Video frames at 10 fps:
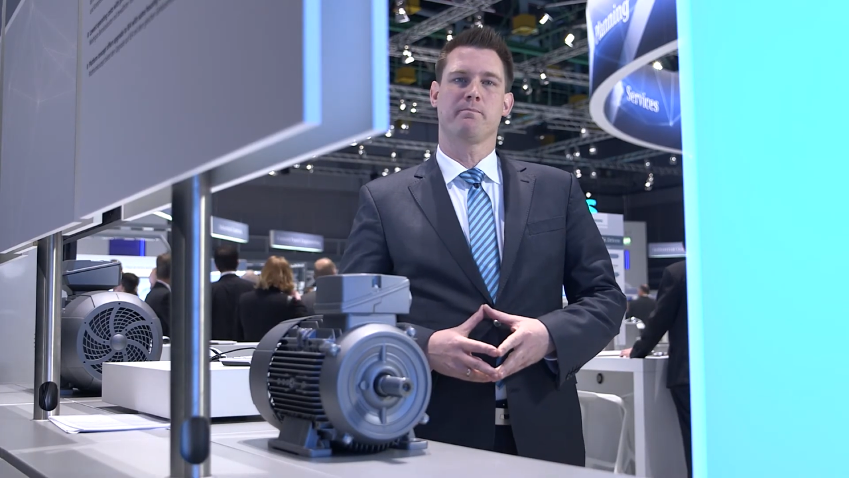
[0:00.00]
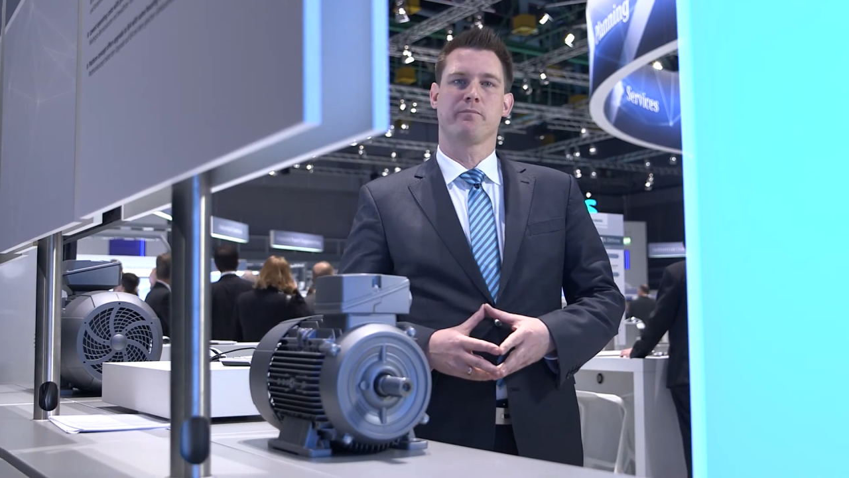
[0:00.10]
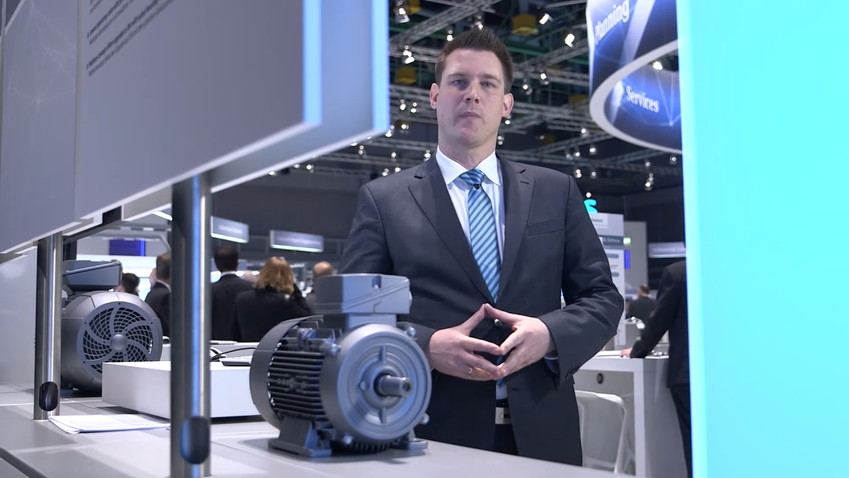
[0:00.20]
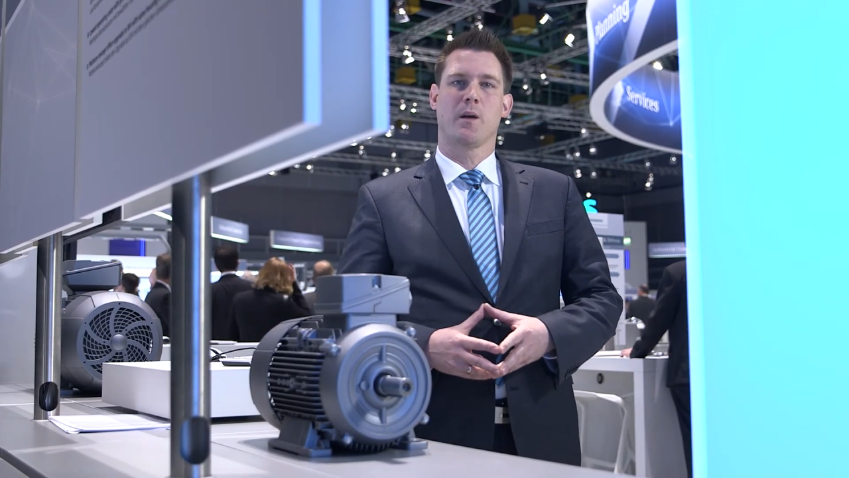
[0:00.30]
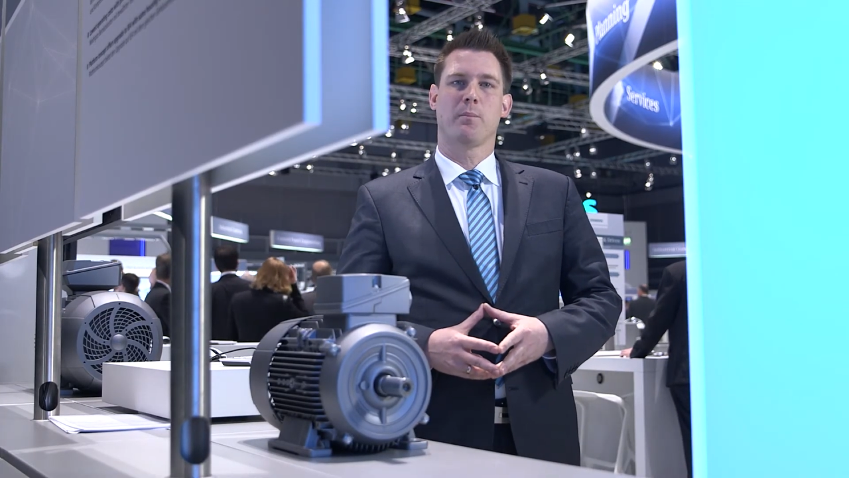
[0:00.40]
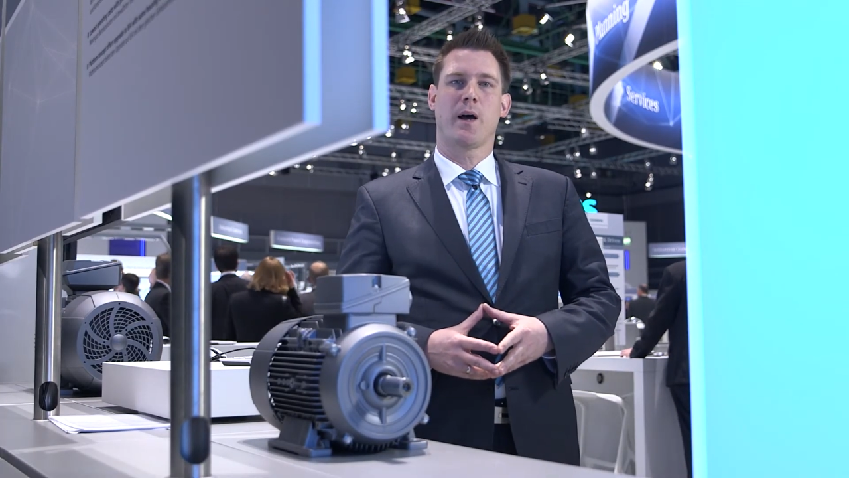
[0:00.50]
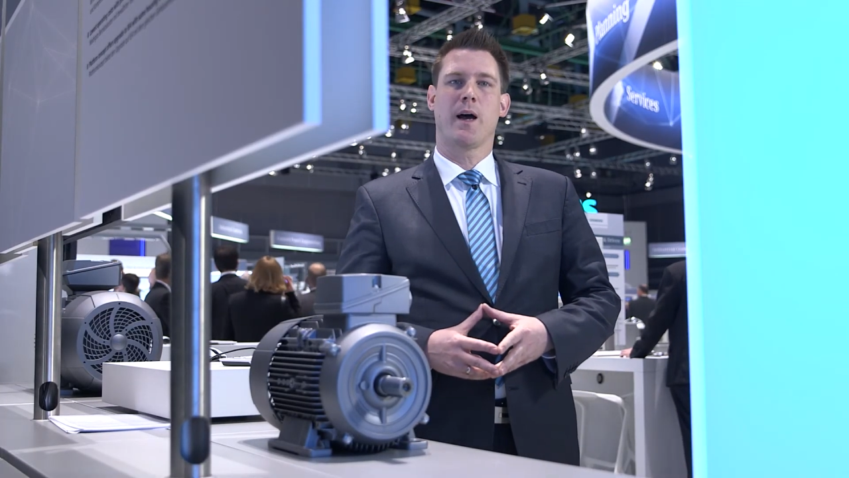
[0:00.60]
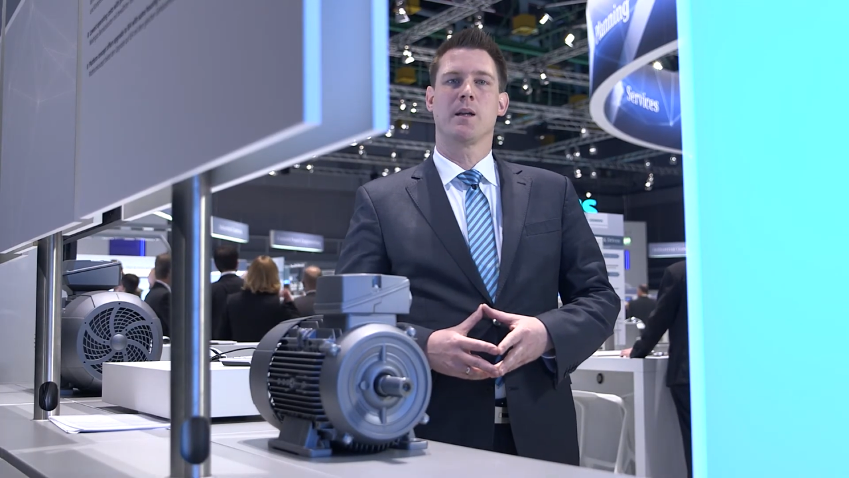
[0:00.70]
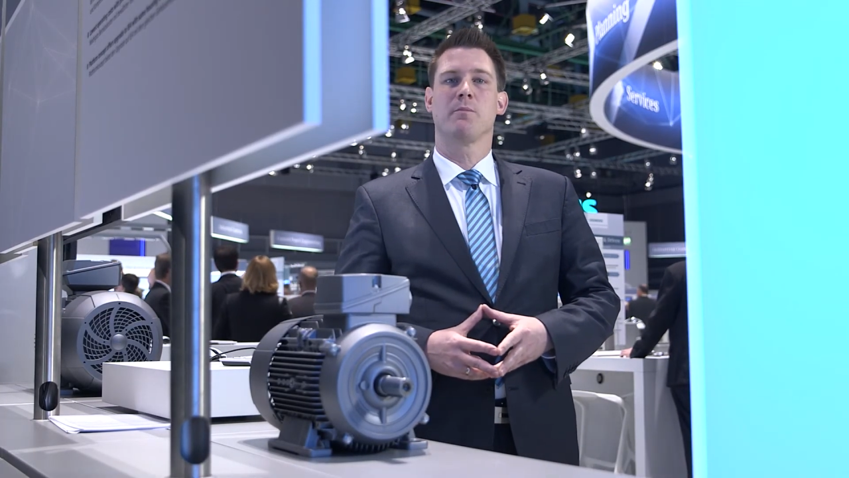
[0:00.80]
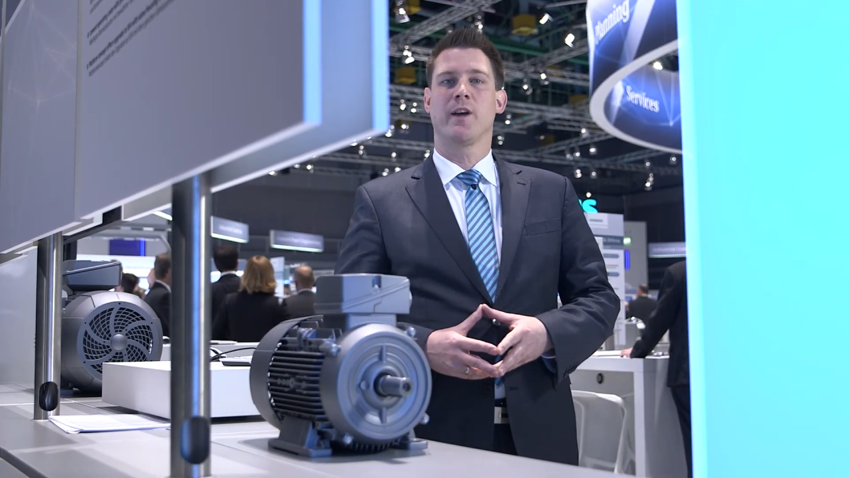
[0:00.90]
In case
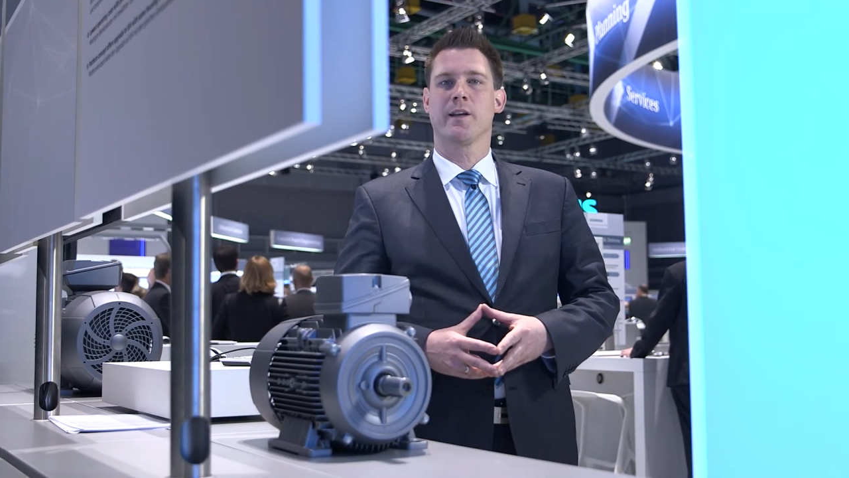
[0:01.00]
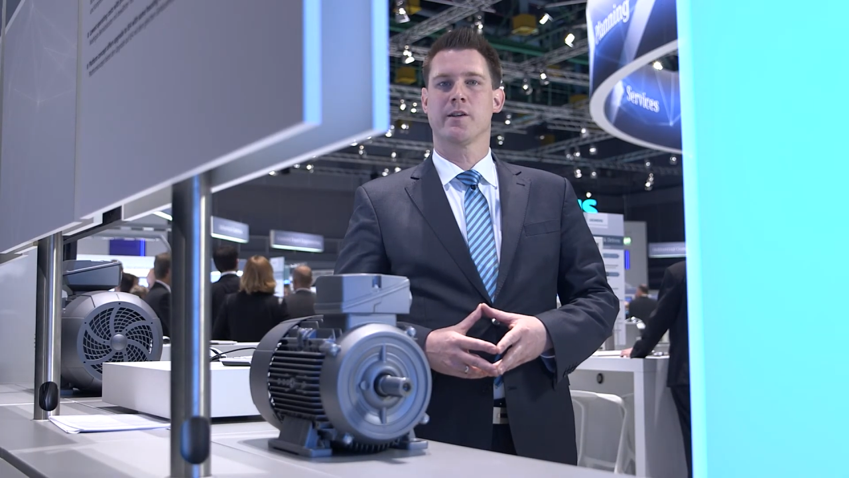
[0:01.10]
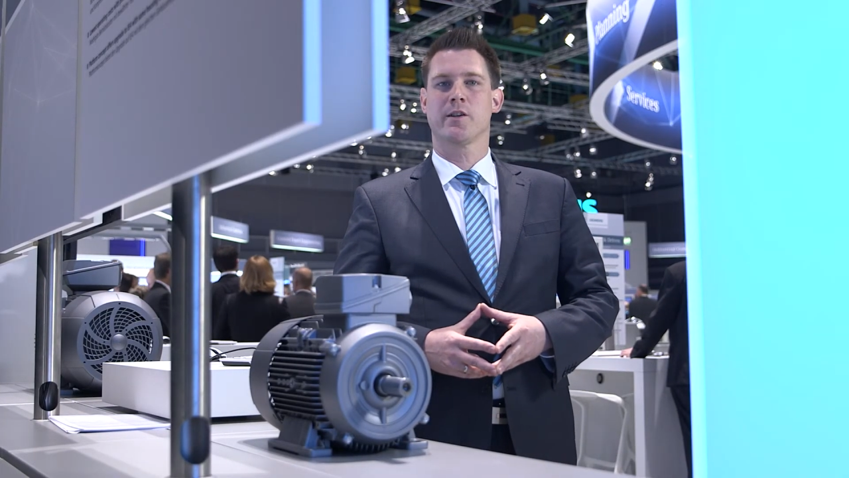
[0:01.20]
of changing